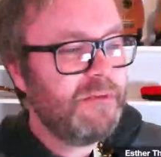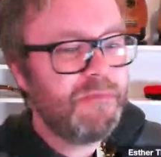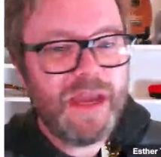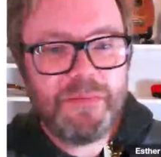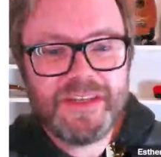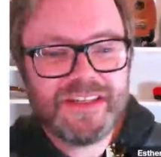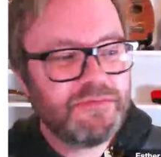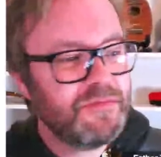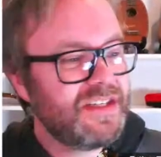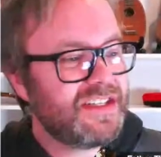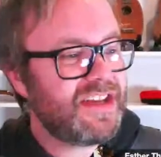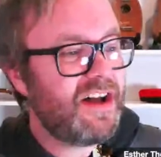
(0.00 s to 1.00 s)
Maybe
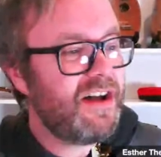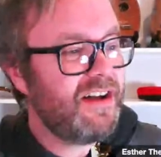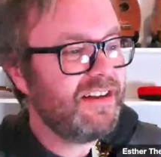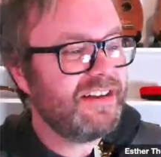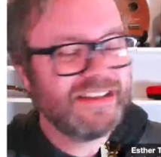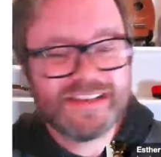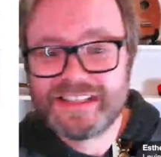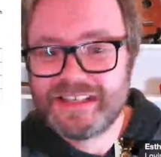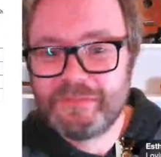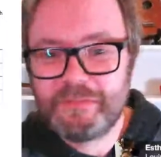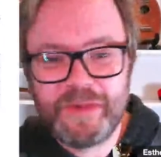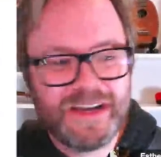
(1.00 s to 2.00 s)
some tartan and
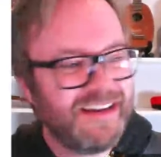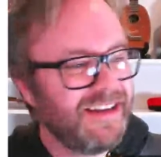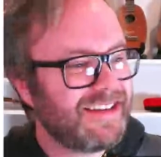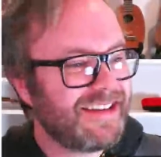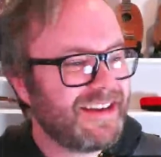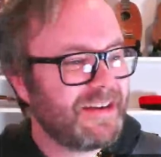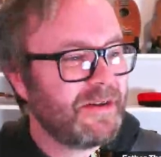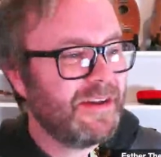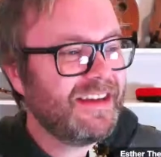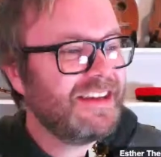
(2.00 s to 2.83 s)
some, I don't know,